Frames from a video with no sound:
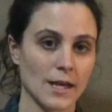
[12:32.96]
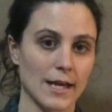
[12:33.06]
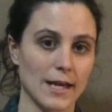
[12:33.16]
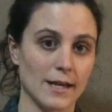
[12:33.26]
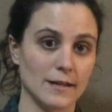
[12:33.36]

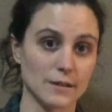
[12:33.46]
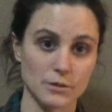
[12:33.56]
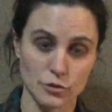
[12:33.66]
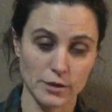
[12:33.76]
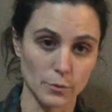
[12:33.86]

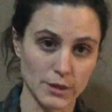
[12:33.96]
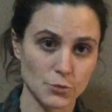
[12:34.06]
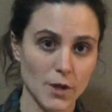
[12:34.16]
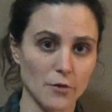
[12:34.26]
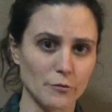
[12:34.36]
And during week
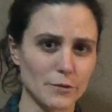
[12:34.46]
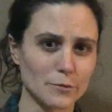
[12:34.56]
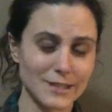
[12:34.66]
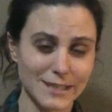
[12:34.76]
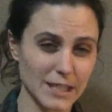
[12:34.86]
12, we
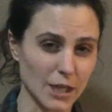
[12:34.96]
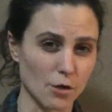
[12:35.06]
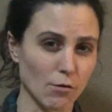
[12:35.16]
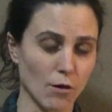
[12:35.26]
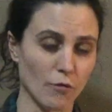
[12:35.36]
really didn't
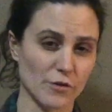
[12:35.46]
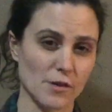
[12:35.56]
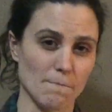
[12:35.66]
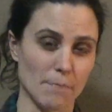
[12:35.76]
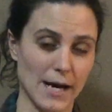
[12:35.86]
go over
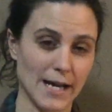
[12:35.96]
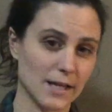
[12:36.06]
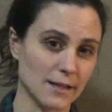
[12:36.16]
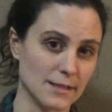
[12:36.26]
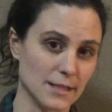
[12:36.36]
the
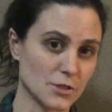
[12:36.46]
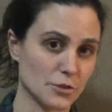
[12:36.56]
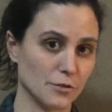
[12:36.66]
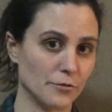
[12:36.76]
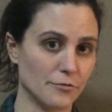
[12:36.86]

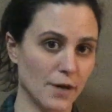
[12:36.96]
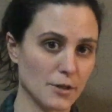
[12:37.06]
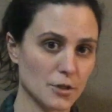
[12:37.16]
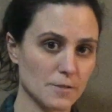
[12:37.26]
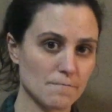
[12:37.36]
biconditional
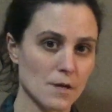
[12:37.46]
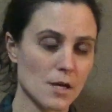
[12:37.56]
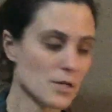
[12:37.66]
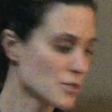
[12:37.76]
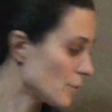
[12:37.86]
function.
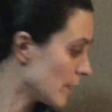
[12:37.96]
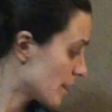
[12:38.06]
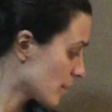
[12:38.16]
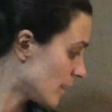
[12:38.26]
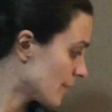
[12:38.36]
So I
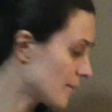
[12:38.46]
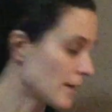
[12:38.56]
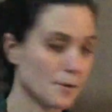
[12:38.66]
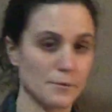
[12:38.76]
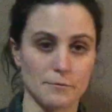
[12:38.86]
thought that
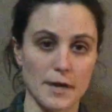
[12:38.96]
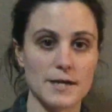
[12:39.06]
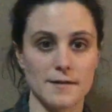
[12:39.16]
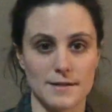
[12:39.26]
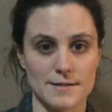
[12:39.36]
I would
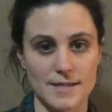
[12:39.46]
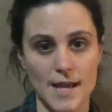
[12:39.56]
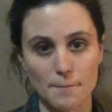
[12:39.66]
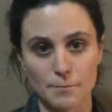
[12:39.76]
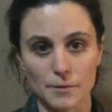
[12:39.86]
write an
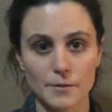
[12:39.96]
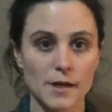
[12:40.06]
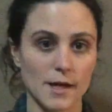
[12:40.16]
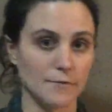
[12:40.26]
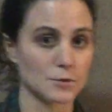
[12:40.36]
example
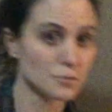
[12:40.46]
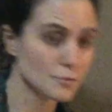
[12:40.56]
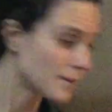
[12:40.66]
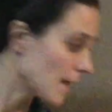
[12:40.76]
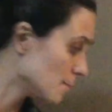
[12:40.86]
of a
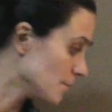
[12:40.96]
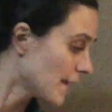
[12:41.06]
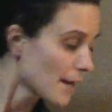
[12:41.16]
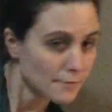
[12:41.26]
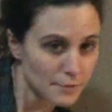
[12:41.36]
truth table
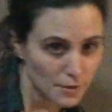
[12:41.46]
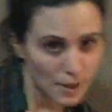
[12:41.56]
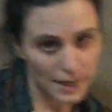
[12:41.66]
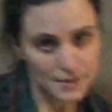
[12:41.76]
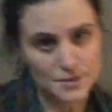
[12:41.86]
down for you
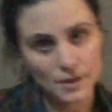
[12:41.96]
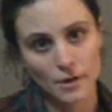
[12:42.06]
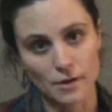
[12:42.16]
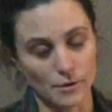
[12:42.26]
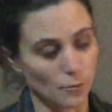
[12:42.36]
guys
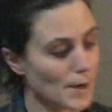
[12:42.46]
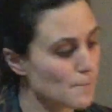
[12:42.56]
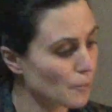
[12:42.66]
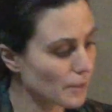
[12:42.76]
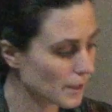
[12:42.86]
on a
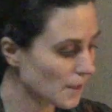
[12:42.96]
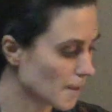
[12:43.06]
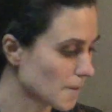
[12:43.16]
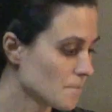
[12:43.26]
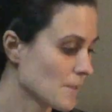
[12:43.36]
whiteboard
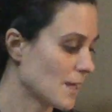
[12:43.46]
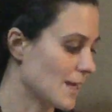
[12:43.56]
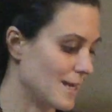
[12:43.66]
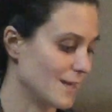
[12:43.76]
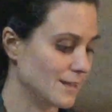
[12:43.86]
here.
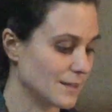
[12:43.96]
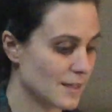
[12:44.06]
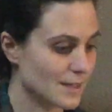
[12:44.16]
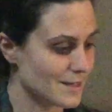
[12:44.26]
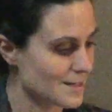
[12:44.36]
And
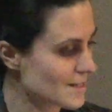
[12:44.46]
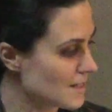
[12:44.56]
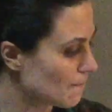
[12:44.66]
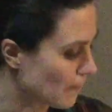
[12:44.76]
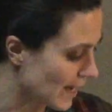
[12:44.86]
it is
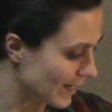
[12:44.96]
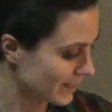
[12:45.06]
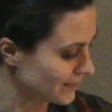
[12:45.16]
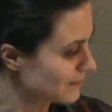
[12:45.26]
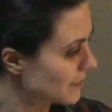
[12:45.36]
the
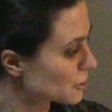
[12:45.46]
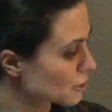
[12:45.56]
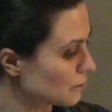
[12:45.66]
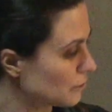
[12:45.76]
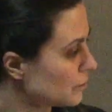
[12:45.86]

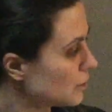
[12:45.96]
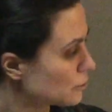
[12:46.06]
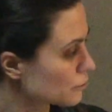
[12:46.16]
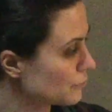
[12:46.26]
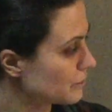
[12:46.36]
biconditional
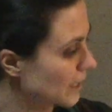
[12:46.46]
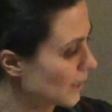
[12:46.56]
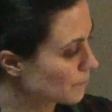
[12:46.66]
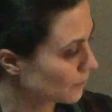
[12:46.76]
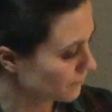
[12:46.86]
truth
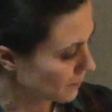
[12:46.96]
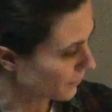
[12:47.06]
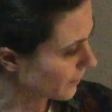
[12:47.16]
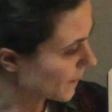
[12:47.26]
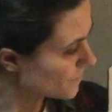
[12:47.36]
table,
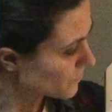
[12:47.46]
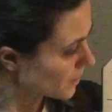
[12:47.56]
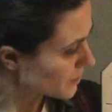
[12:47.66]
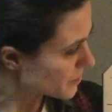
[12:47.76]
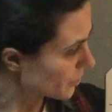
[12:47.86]
okay?
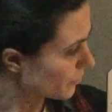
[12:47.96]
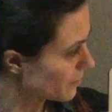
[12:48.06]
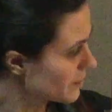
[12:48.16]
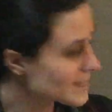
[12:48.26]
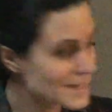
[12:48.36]
So
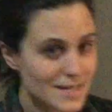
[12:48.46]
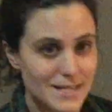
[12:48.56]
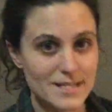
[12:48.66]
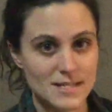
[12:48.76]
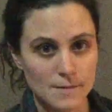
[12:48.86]
this
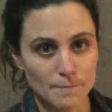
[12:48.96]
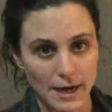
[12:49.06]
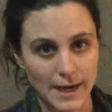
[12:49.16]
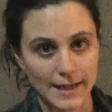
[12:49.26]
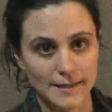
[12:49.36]
is the
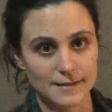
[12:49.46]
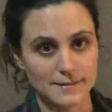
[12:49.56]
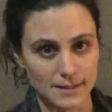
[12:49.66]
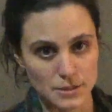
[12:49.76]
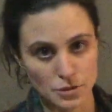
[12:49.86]

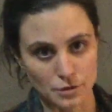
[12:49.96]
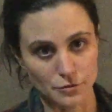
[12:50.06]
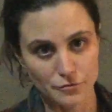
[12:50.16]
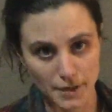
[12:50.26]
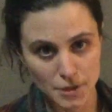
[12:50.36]

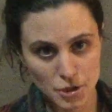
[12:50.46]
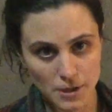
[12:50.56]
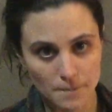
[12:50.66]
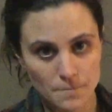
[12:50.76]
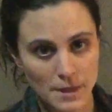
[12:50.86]
biconditional
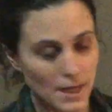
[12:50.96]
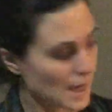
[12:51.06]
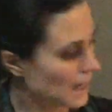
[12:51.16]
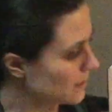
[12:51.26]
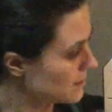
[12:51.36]
function,
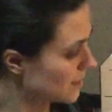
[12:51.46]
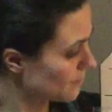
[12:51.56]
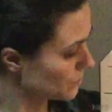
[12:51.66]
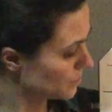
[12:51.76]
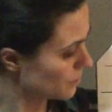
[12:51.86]
and it's
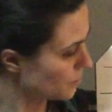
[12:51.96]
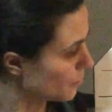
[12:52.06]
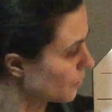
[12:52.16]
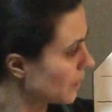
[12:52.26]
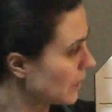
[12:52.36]
given to
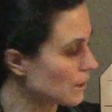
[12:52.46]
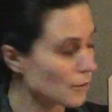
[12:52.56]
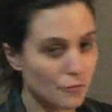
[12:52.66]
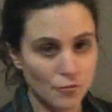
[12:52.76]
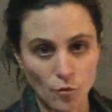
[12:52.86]
you in
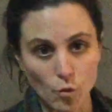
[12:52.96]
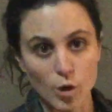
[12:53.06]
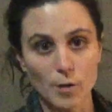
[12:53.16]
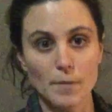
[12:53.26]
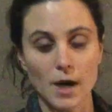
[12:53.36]
the
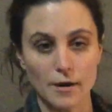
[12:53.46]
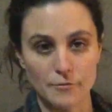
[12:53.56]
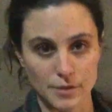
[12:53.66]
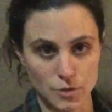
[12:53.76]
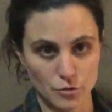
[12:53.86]
form
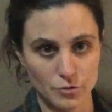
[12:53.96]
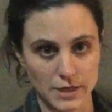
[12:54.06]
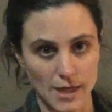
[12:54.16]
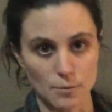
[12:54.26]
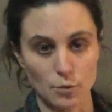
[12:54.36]
of a truth
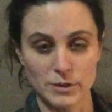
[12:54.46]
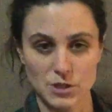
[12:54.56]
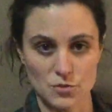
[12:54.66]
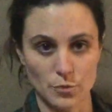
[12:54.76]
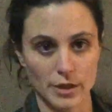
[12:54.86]
table,
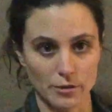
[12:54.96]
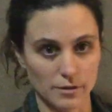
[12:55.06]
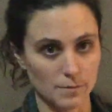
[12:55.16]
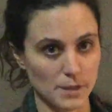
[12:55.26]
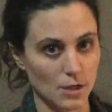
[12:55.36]
which is what you're
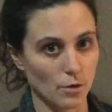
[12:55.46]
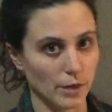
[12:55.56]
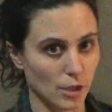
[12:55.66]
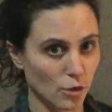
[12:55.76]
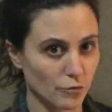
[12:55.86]
going to be
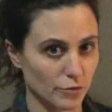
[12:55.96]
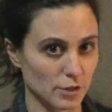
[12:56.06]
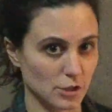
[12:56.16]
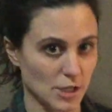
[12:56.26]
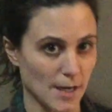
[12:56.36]
going over
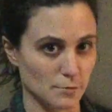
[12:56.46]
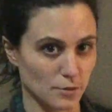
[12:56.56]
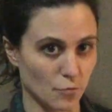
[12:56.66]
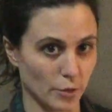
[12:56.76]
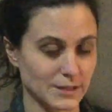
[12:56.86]
in chapter
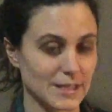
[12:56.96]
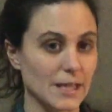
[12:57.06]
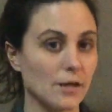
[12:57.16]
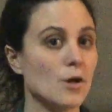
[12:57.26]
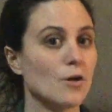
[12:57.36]

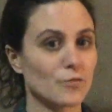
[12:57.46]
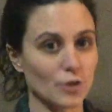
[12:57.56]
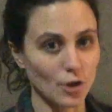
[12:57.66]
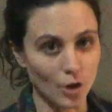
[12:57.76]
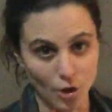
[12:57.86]
14
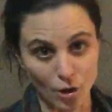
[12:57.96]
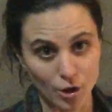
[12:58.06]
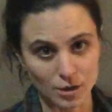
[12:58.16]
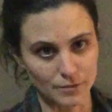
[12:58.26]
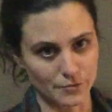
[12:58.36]
for
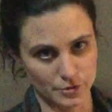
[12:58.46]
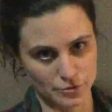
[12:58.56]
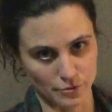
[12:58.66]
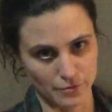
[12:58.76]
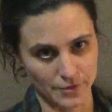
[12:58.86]
all of the
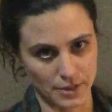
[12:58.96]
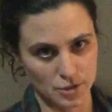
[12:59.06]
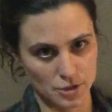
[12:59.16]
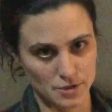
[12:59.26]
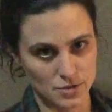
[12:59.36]
truth
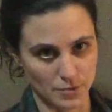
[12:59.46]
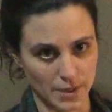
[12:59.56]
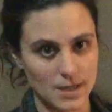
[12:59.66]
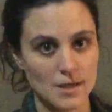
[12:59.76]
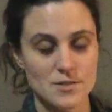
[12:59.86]
functions, right?